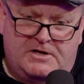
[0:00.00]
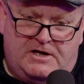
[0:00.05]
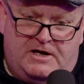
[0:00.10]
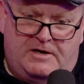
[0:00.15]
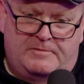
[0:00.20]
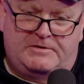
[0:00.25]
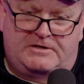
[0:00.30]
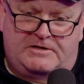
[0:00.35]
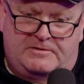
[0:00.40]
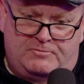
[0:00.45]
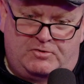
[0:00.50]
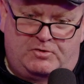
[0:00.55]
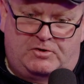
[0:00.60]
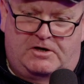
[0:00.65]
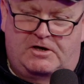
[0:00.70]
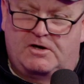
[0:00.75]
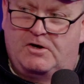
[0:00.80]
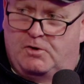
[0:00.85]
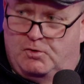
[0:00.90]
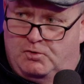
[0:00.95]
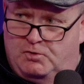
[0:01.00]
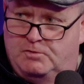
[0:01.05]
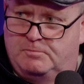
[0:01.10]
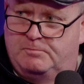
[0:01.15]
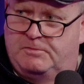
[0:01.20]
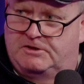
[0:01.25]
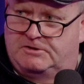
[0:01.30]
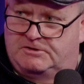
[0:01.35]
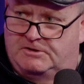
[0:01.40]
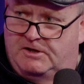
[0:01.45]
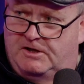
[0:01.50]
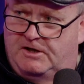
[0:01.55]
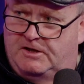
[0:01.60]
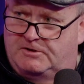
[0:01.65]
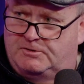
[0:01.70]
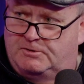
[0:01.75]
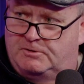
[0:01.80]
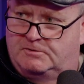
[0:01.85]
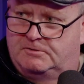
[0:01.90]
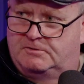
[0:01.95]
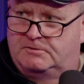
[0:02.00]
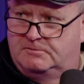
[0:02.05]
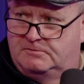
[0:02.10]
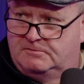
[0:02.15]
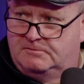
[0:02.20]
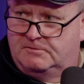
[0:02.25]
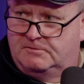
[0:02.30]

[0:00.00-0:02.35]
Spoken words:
I mean, I'm not a homosexual.